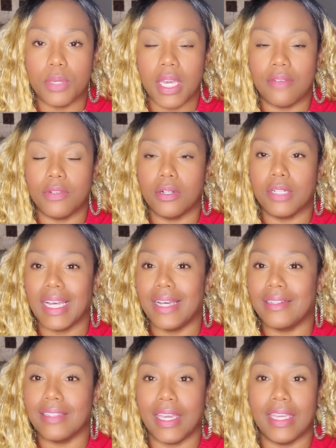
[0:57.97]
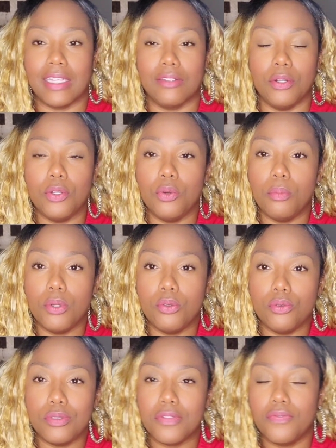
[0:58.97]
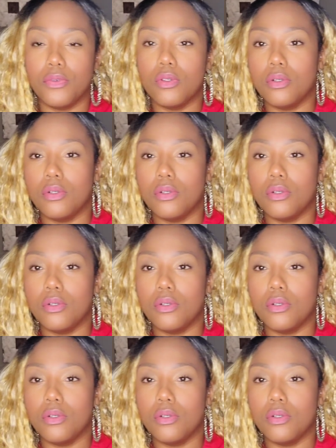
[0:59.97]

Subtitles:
We have all kind of like new moons, full